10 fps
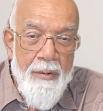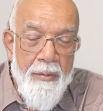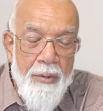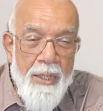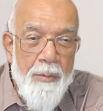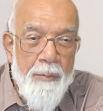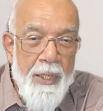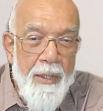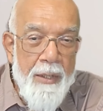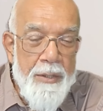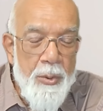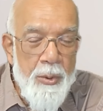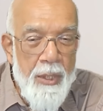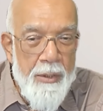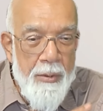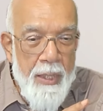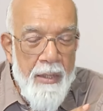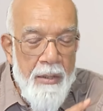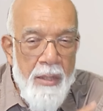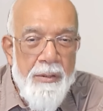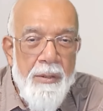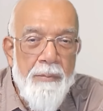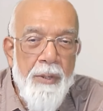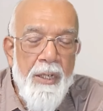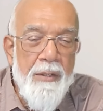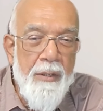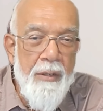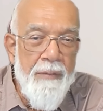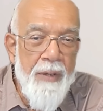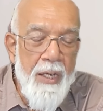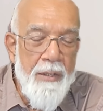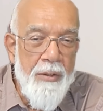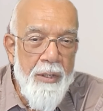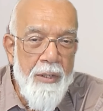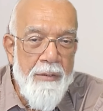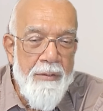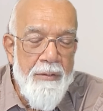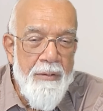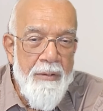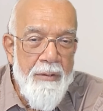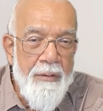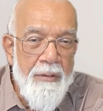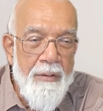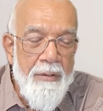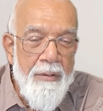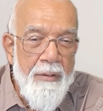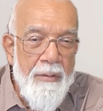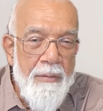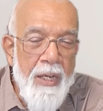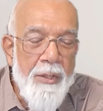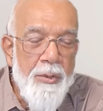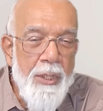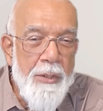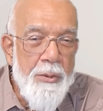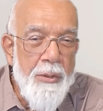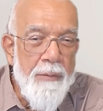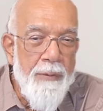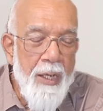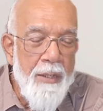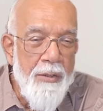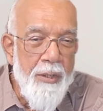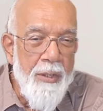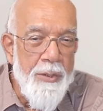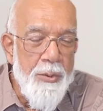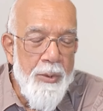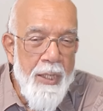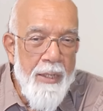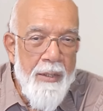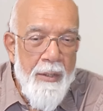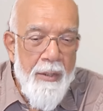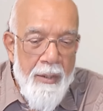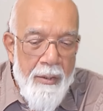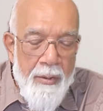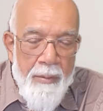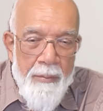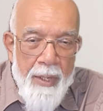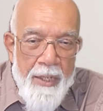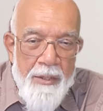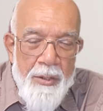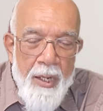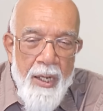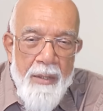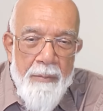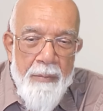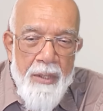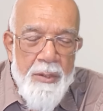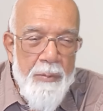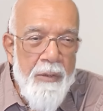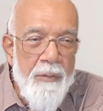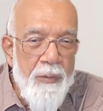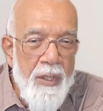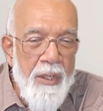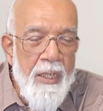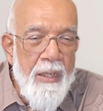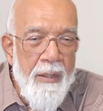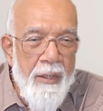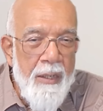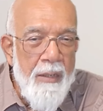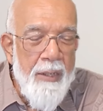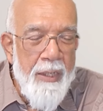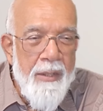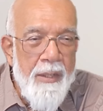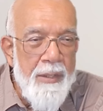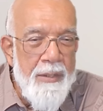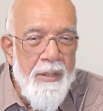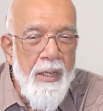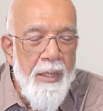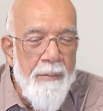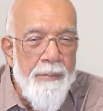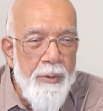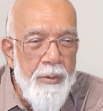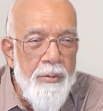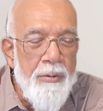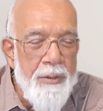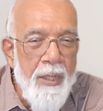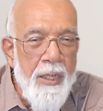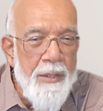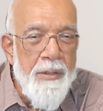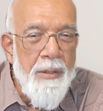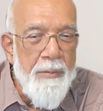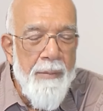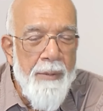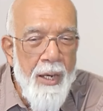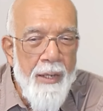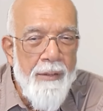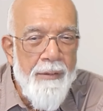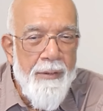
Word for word: Why you make a list? So that you can contemplate and reflect on it. Why you need to reflect on it? So that your intellect must be very clear. It is the impure states of the mind.